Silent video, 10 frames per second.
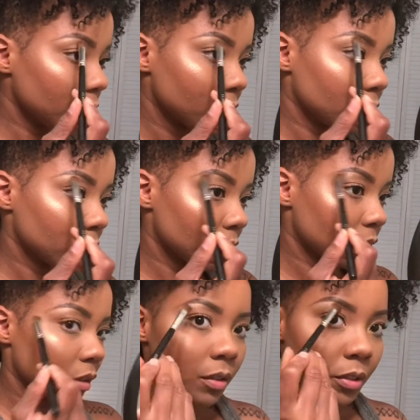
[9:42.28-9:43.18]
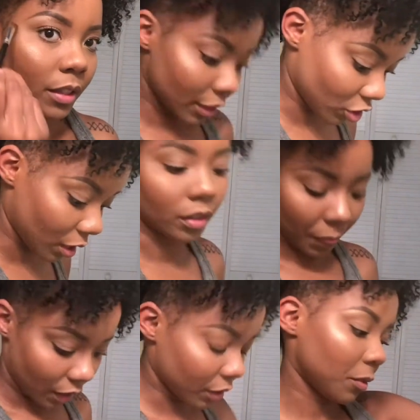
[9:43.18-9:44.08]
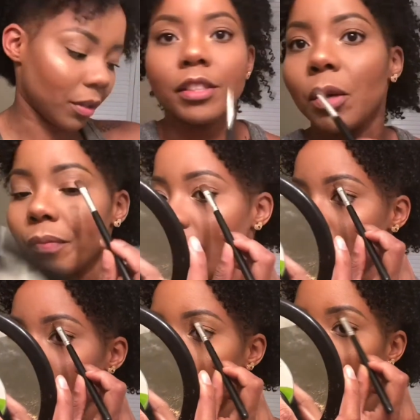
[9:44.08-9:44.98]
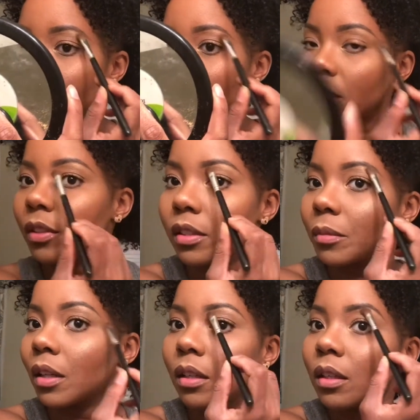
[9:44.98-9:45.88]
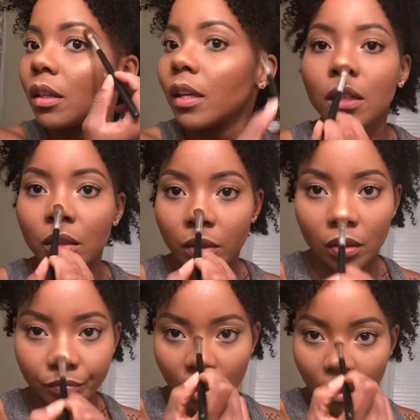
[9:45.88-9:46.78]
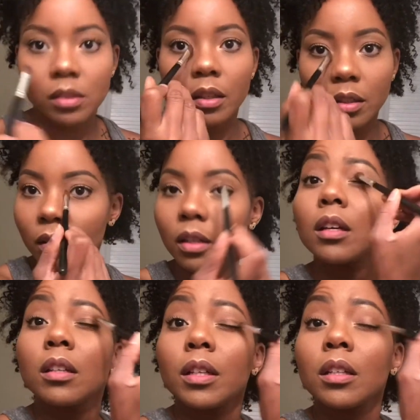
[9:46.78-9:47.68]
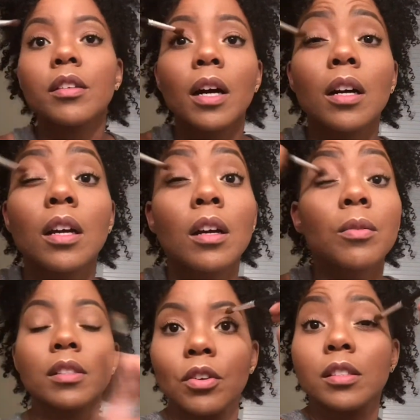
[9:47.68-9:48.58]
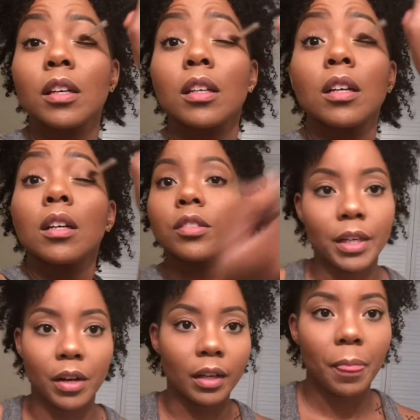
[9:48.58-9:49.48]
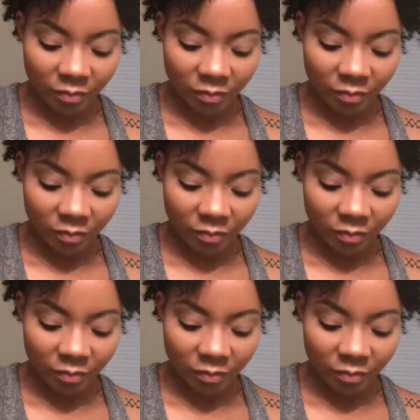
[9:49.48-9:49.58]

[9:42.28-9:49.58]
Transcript: and the blues because it's just so amazing and it's so much fun to create different things with this